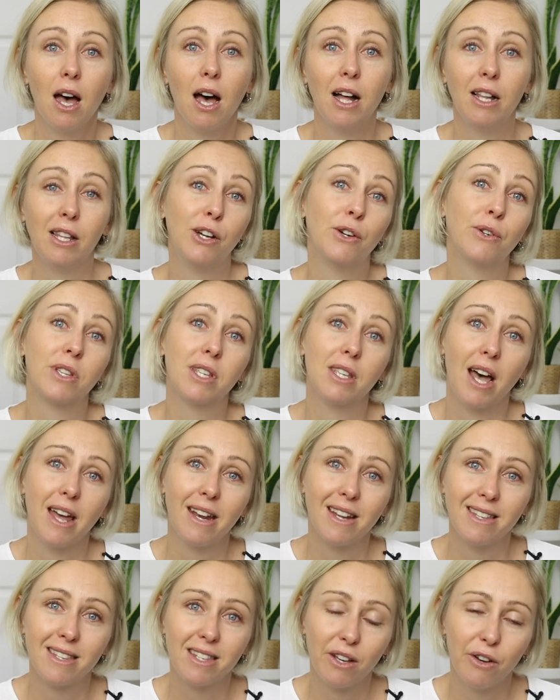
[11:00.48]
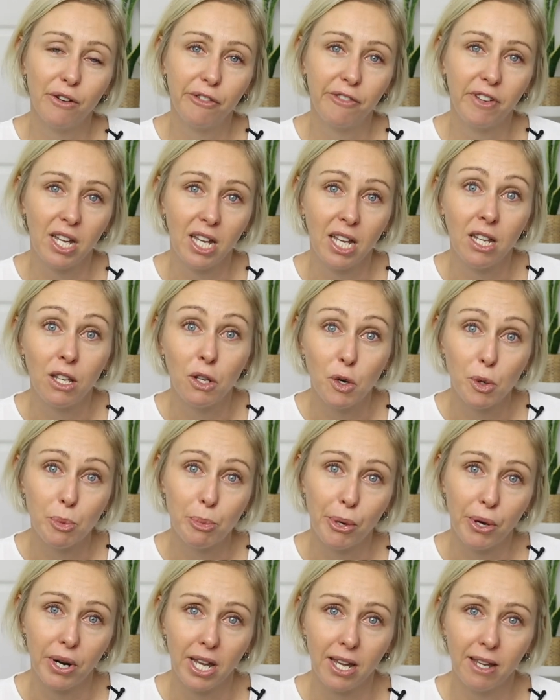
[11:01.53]
alongside itself in your
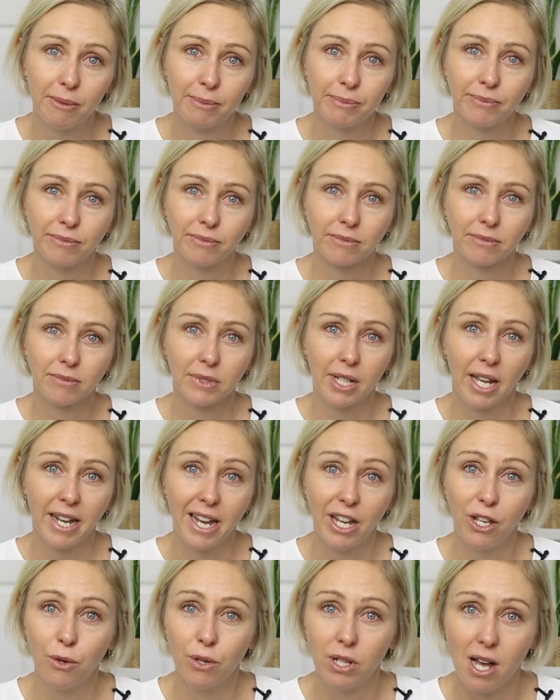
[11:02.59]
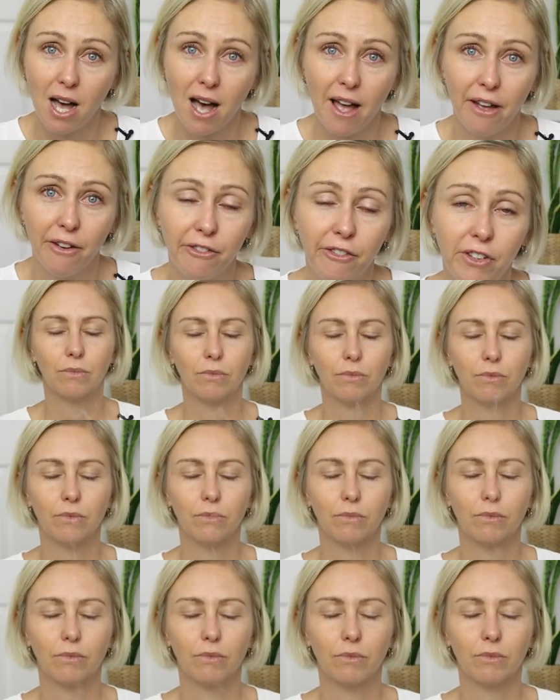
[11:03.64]
body and in your life. If you
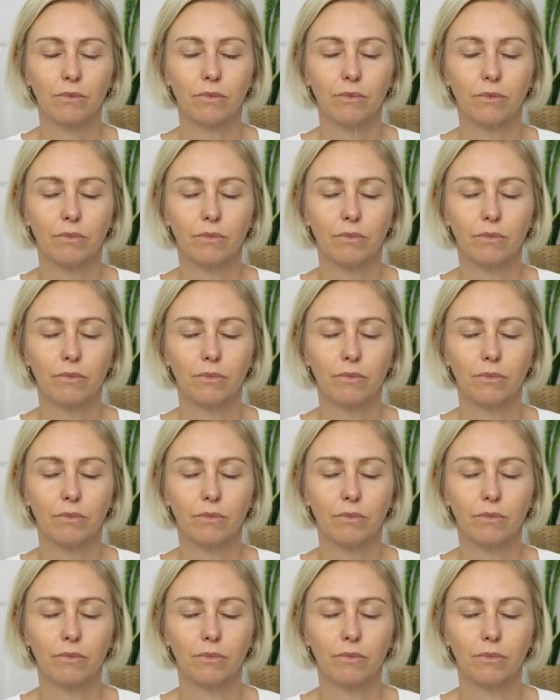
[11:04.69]
don't know where to